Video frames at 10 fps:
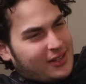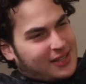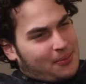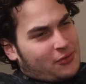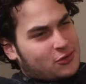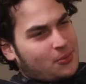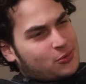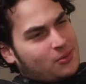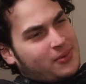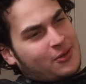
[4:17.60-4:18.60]
think type of jobs
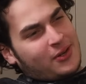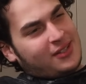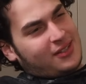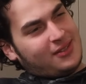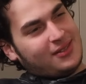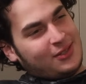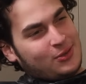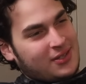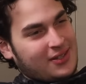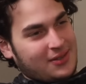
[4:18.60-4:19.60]
will be created
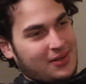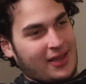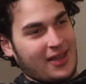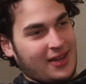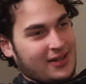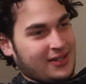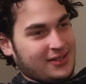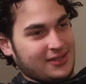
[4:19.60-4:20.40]
using like AI?